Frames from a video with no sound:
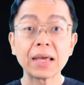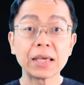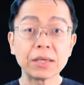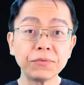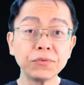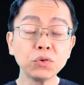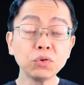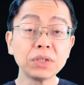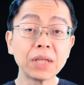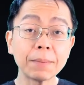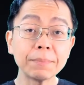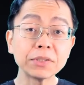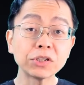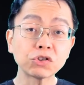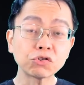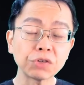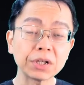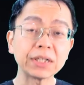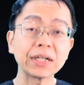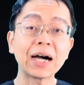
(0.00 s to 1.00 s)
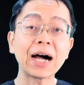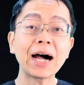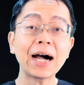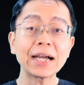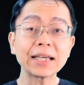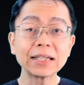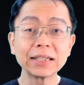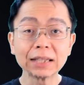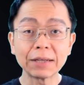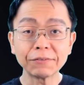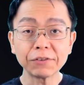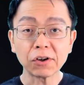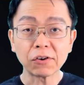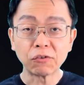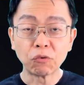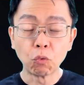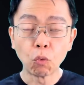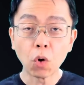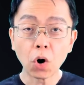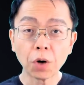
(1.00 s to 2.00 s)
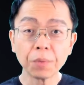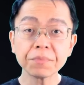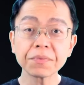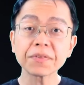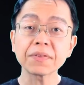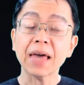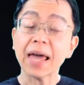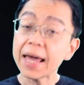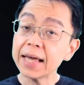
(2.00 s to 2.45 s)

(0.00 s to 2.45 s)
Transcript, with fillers: If you demonstrate a higher level of warmth